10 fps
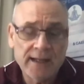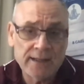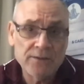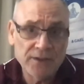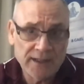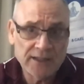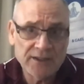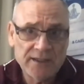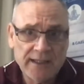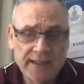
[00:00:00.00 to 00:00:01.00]
uh, you can
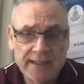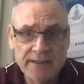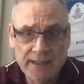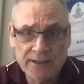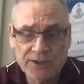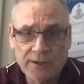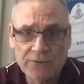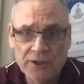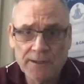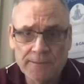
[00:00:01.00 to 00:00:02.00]
actually take it in, in a
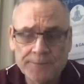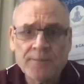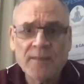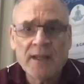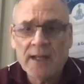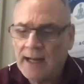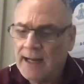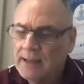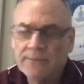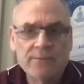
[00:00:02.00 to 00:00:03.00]
soft gel.
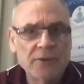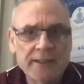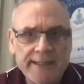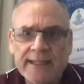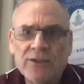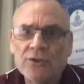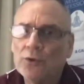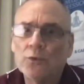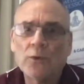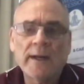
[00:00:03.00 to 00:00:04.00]
Uh, for kids,
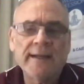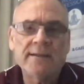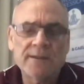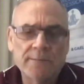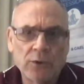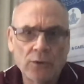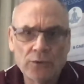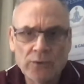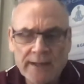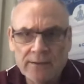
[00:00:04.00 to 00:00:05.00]
great
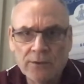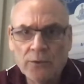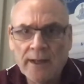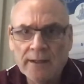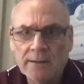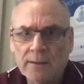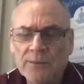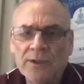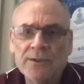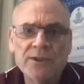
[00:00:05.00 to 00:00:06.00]
support, great great
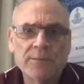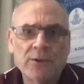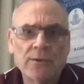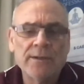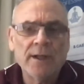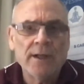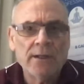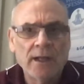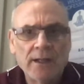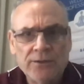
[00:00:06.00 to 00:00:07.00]
immune support
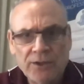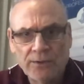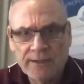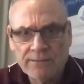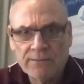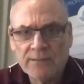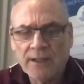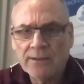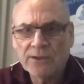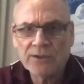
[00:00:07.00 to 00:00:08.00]
uh, during, you
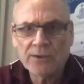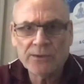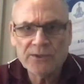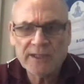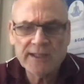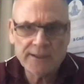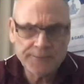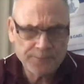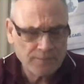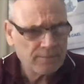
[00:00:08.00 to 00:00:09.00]
know, the school
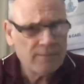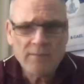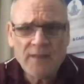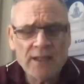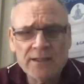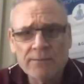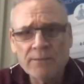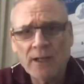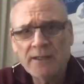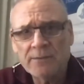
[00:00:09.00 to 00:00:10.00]
season.
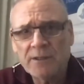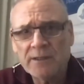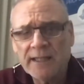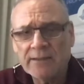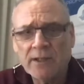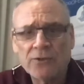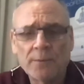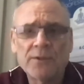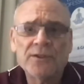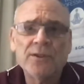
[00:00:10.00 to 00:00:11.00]
No, just just get a, a
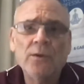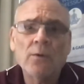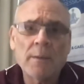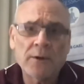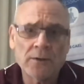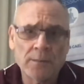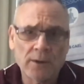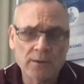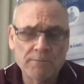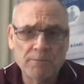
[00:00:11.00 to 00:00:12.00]
drop or two, rub it on the
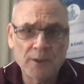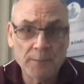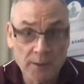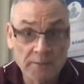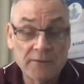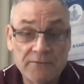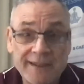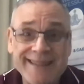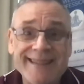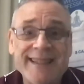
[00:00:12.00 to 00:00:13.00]
bottom, the bottom of the
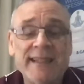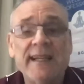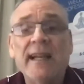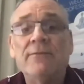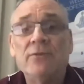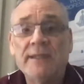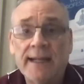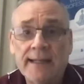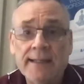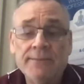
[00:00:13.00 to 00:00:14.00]
feet every
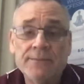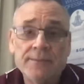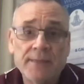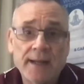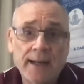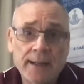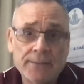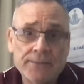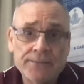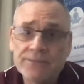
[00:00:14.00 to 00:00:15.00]
day.
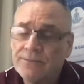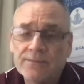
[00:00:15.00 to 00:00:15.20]
Um,